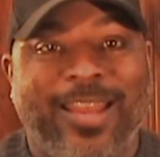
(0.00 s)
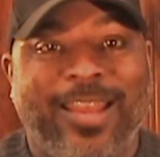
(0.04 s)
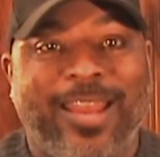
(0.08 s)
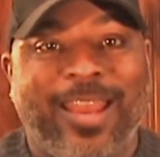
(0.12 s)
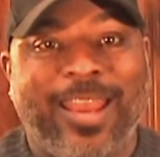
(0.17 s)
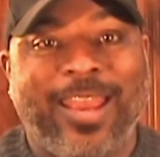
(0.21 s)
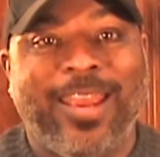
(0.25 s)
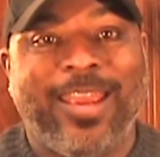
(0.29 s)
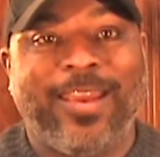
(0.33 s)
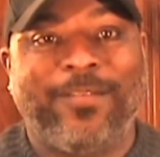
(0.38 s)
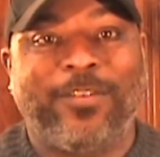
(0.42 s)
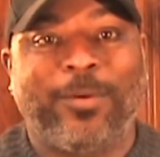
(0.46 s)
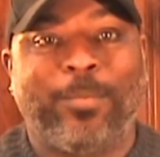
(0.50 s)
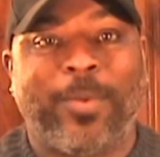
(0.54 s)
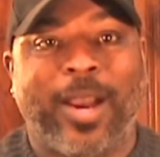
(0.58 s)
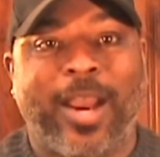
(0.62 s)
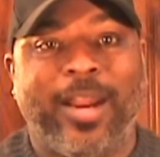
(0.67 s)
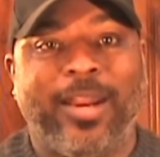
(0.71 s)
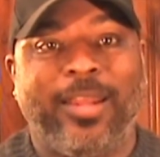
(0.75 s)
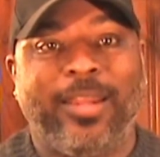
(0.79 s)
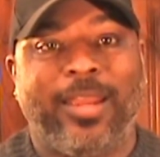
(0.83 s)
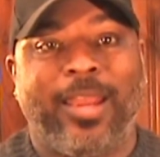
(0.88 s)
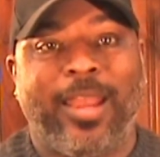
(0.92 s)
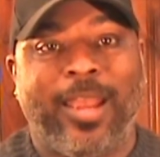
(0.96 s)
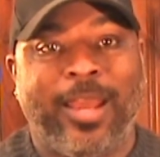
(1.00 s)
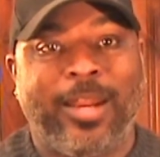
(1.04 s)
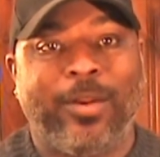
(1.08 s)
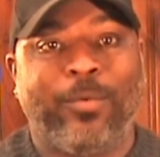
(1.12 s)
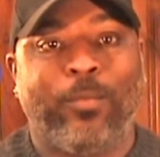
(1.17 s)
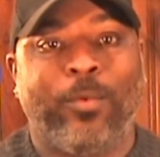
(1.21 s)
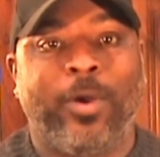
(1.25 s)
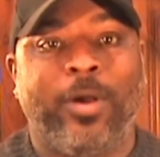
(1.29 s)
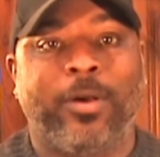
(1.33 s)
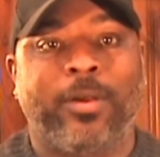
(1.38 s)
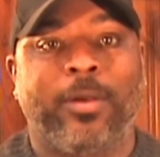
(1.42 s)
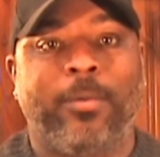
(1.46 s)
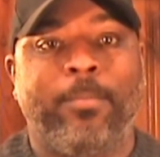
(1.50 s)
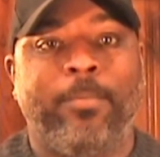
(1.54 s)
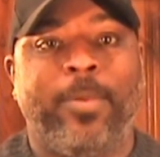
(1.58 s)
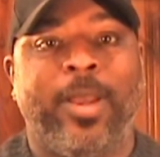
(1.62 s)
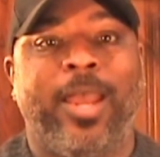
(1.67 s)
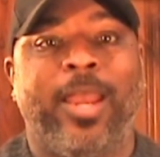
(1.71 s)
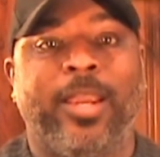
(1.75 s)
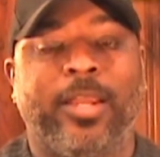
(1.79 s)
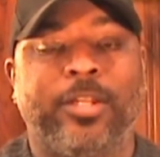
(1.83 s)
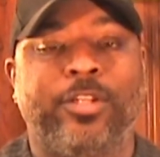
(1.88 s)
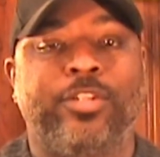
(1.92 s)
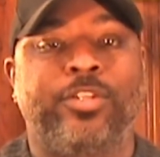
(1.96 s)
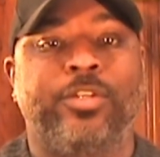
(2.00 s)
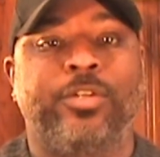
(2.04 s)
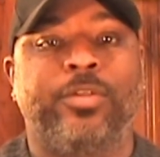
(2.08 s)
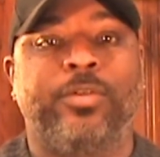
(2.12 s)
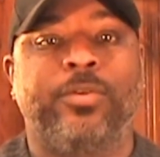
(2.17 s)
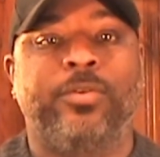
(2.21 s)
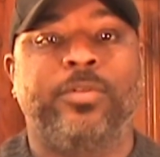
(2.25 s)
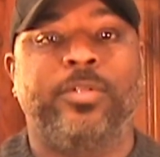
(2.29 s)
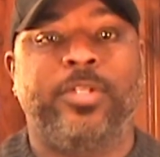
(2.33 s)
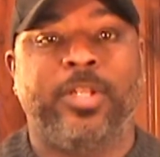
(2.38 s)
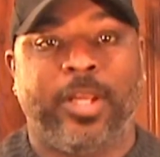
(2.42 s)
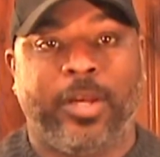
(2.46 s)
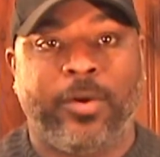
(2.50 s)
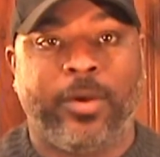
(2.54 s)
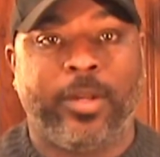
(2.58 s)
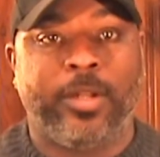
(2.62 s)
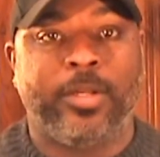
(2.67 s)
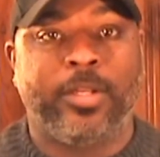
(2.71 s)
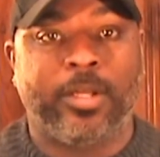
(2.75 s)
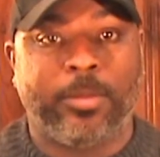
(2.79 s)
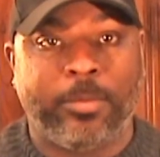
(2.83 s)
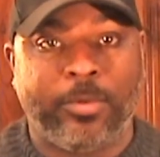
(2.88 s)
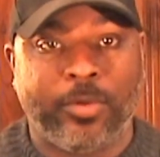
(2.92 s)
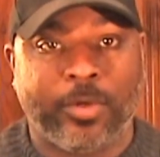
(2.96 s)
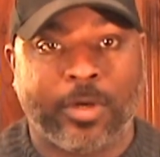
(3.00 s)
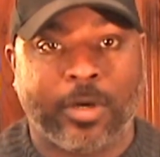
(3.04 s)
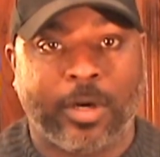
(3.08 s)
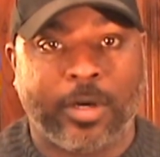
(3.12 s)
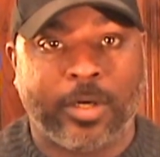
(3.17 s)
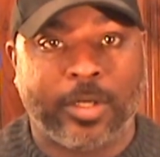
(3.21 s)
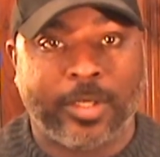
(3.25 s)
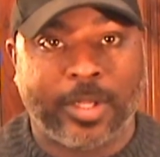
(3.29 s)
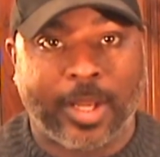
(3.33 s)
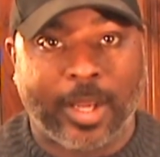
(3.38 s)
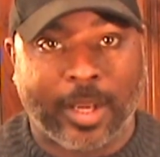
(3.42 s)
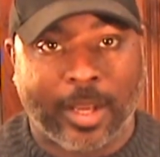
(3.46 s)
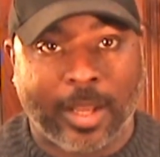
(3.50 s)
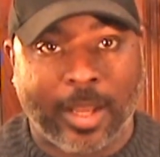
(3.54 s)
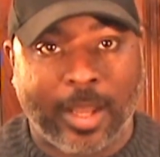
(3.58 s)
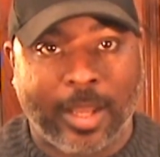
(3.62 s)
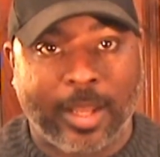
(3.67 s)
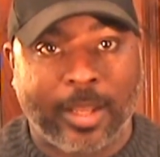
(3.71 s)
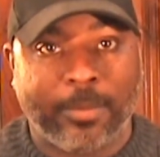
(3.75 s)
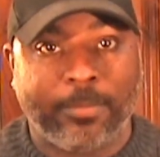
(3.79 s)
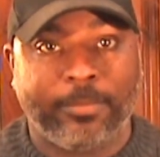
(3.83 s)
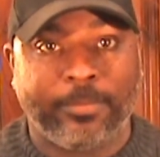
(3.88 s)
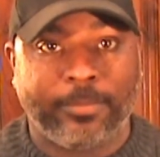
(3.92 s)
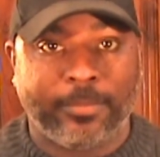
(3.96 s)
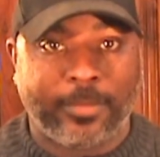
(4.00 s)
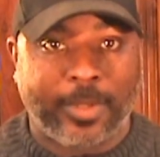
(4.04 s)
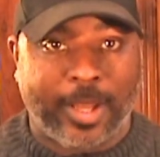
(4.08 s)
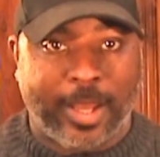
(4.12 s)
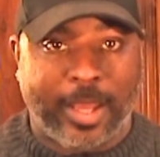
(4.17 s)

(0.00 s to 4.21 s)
Hey everybody, and welcome back to DarrenWCarter.com.